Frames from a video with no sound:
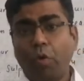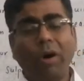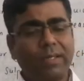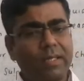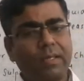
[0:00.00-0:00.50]

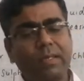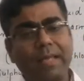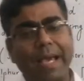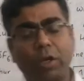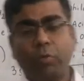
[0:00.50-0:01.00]
oxygen is
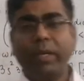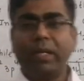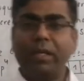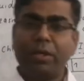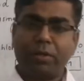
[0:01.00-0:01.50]

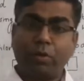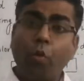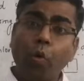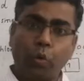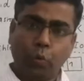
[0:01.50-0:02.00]
diatomic in nature,
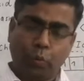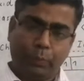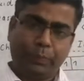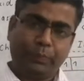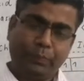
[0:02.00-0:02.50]
O2.
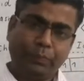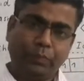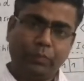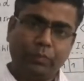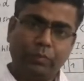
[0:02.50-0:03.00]

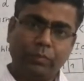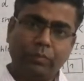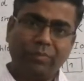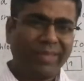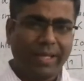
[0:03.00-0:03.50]

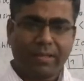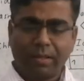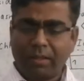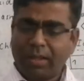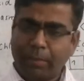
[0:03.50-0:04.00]
There is
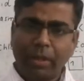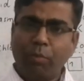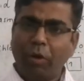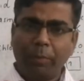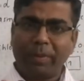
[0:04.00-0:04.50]
a
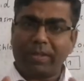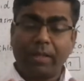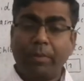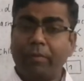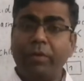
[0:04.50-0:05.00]
double bond
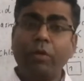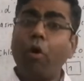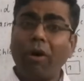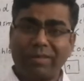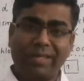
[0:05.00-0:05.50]
present
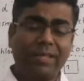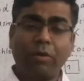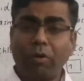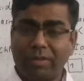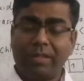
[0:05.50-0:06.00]
between
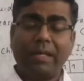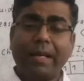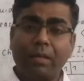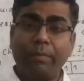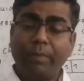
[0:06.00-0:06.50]
oxygen
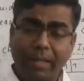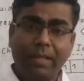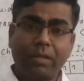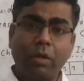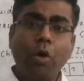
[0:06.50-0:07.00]
atom,
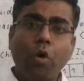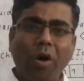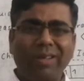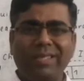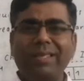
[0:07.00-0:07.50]
means
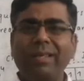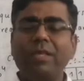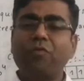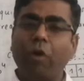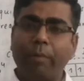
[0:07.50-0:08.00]
oxygen
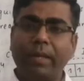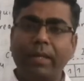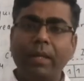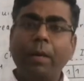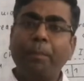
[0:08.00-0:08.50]
is
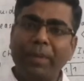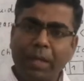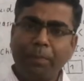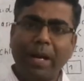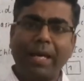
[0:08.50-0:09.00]
forming
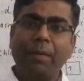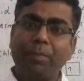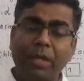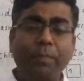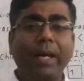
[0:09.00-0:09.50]

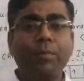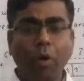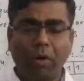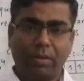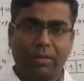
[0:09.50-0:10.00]
p-pi
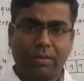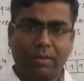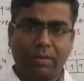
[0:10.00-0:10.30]
bonds.